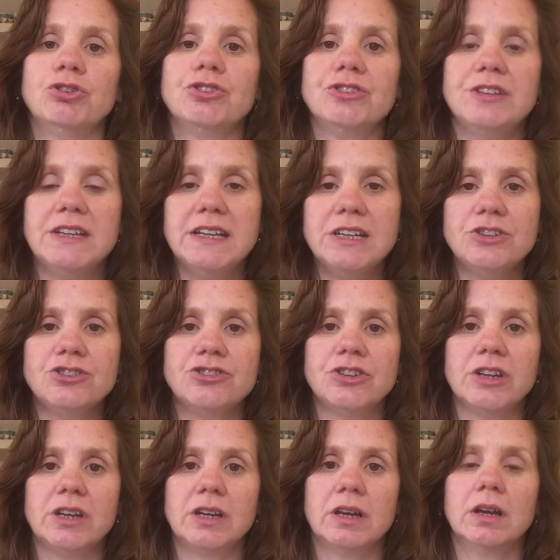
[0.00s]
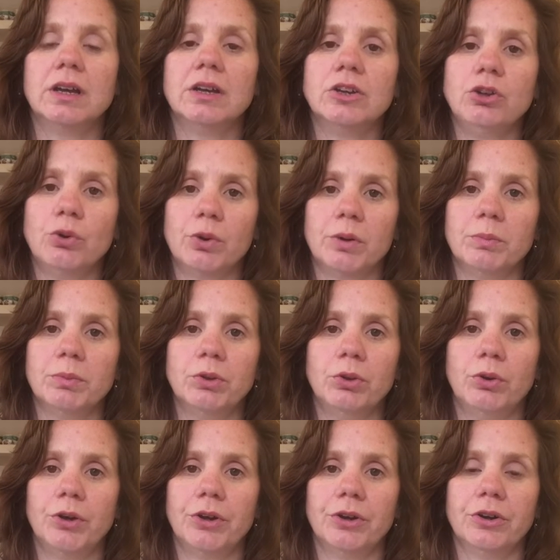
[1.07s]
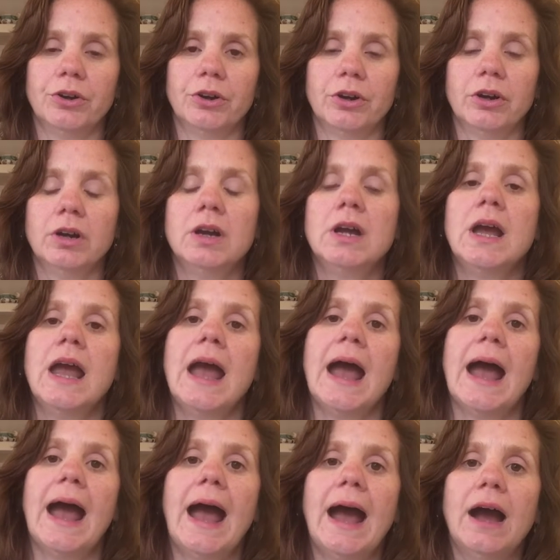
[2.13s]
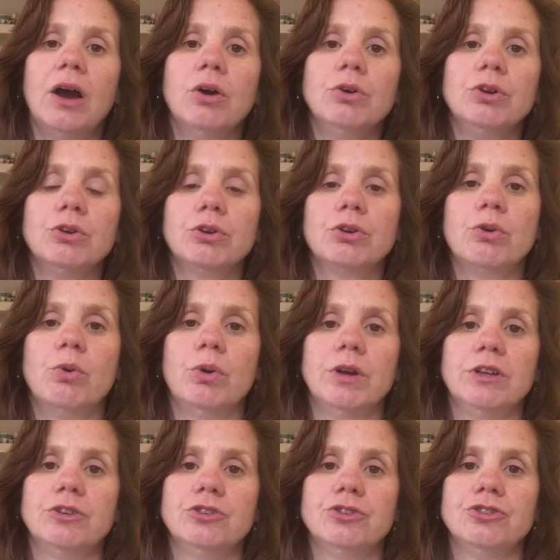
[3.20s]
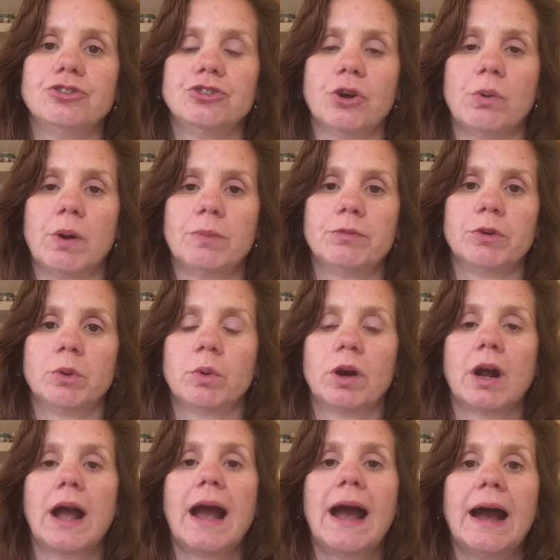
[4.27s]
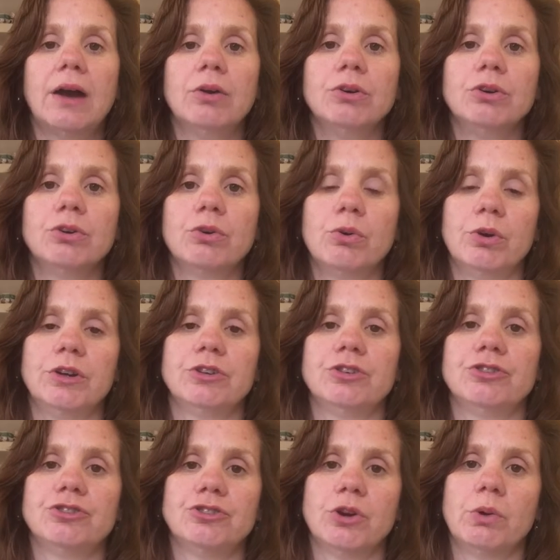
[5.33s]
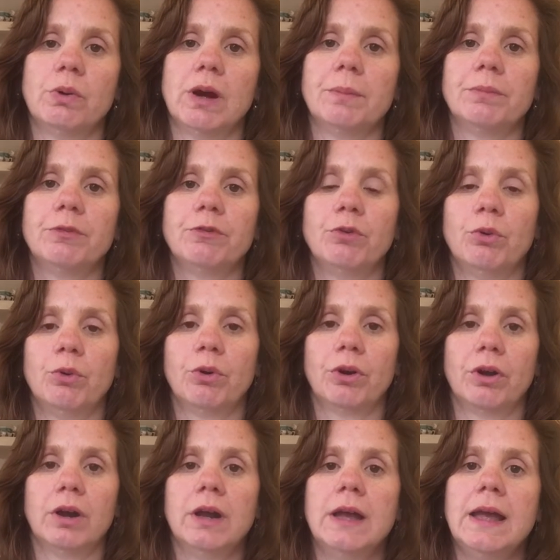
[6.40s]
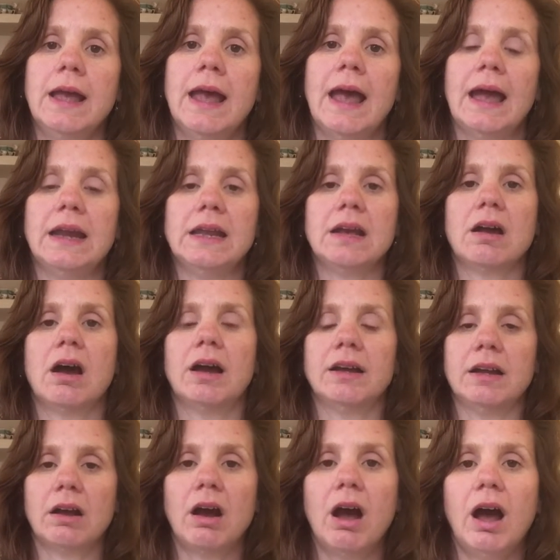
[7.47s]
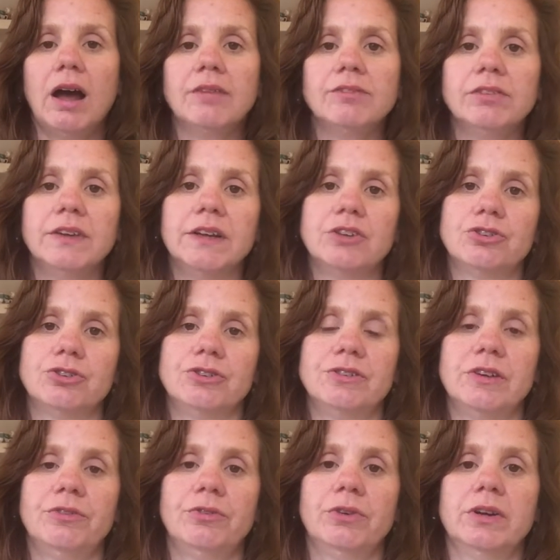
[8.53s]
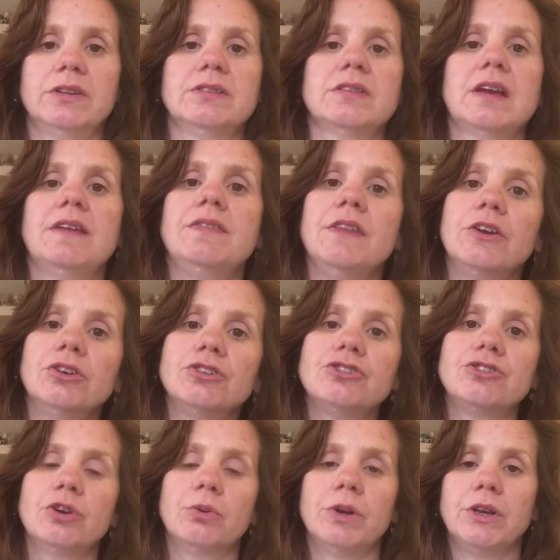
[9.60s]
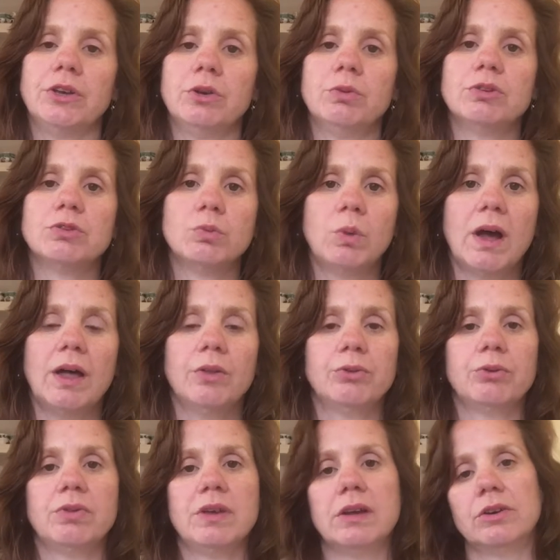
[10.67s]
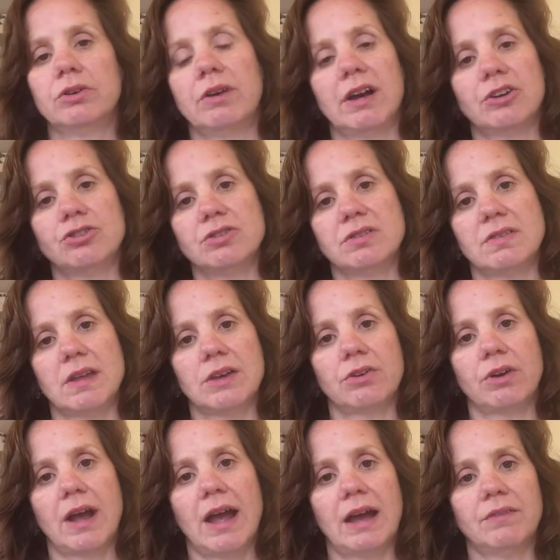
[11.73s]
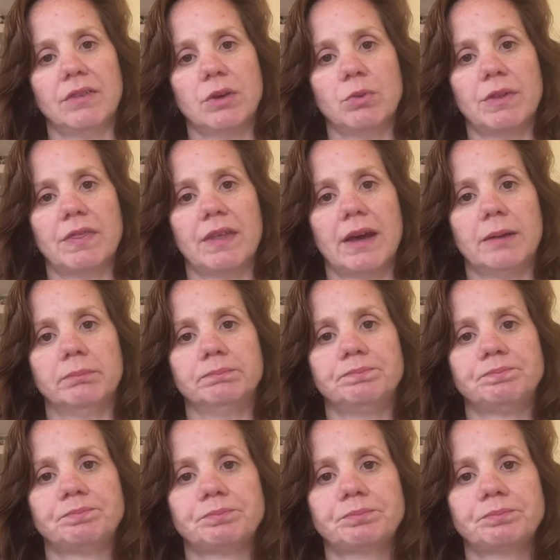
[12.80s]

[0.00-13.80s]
you're teaching your employer how you're going to show up for work, how you're going to show up for any kind of conflict or difference, and they're showing you as well through the interactions that you're having with them.